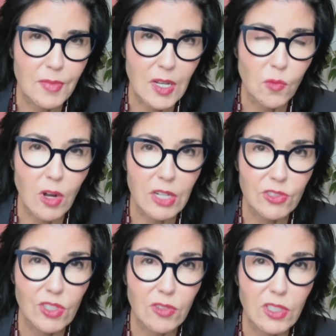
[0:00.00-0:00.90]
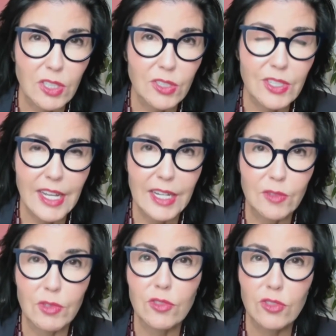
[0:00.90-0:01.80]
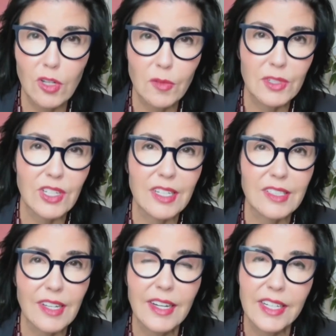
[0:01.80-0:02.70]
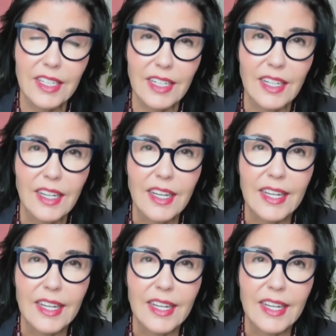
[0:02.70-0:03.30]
being watched so closely and with so much anxiety